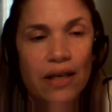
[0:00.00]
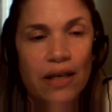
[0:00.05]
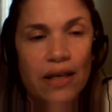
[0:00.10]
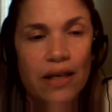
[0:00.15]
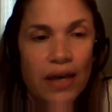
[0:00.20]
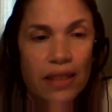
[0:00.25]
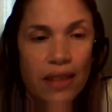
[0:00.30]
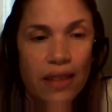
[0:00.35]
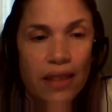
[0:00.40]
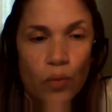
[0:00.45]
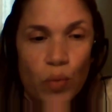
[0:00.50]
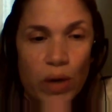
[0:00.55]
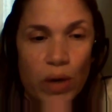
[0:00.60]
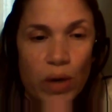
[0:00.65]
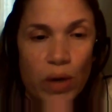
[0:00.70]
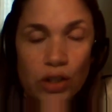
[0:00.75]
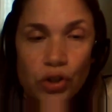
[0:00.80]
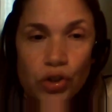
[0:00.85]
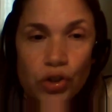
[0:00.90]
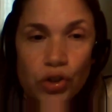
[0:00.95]
thing that we
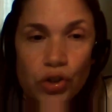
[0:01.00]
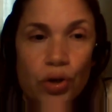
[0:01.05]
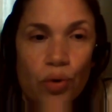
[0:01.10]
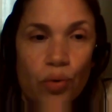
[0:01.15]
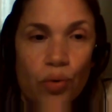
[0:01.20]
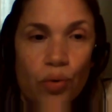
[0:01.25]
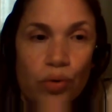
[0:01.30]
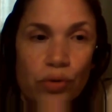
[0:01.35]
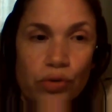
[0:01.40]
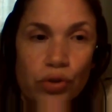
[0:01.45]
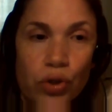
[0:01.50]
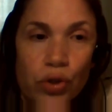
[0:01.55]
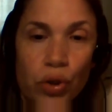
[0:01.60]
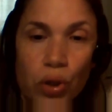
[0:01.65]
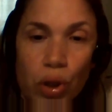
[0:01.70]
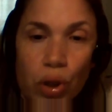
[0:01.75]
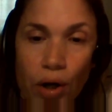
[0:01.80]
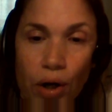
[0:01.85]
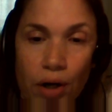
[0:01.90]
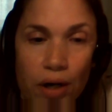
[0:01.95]
can do to
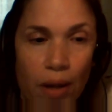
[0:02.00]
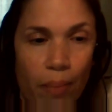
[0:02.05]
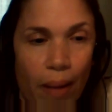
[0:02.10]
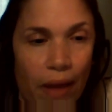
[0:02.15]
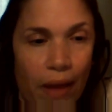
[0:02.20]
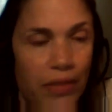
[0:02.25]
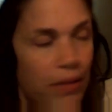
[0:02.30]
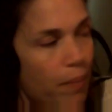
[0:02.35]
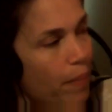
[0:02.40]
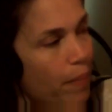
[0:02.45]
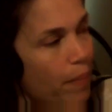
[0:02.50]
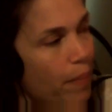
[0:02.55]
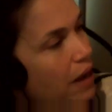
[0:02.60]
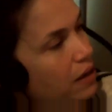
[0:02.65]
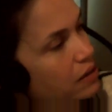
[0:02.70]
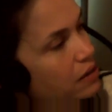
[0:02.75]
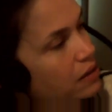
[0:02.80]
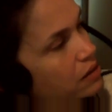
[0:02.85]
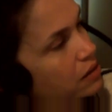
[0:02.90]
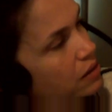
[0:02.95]
learn about the
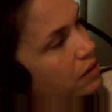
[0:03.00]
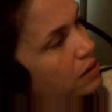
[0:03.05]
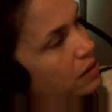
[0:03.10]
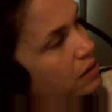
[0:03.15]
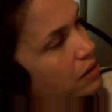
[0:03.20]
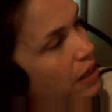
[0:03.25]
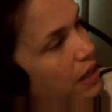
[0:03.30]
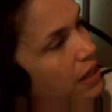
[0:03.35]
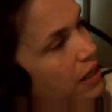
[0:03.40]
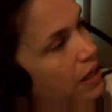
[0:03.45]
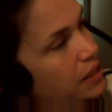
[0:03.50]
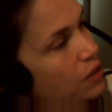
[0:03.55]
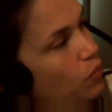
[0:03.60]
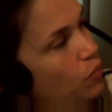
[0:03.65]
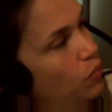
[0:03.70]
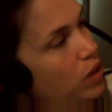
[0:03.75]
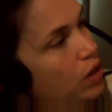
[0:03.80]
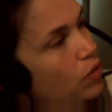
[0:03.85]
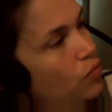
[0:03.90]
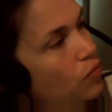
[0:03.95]
past is that
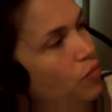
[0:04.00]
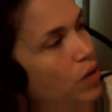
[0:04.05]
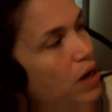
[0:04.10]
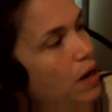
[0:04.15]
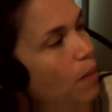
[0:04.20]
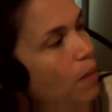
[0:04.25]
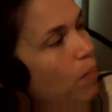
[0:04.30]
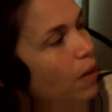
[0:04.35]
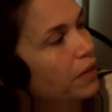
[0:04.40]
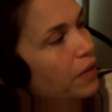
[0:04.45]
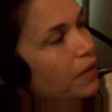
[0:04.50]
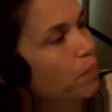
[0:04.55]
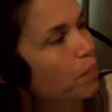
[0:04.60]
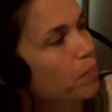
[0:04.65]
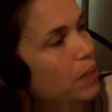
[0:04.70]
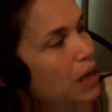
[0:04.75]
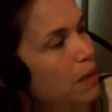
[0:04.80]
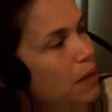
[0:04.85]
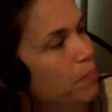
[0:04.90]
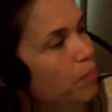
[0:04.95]
we can read about the
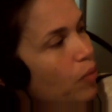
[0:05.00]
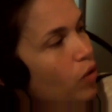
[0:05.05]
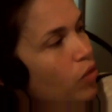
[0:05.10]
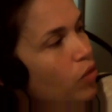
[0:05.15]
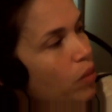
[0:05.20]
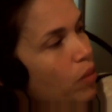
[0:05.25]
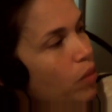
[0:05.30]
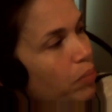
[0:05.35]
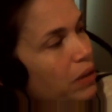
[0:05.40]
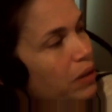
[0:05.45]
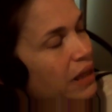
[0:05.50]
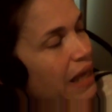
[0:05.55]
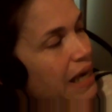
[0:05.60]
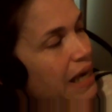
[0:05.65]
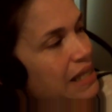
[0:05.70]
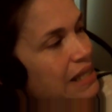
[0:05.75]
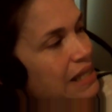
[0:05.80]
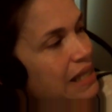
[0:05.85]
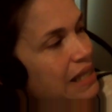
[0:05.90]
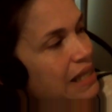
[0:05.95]
people, the
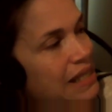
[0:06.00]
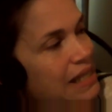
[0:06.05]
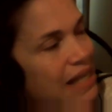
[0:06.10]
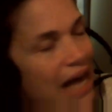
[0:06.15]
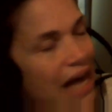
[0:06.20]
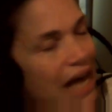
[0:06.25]
places,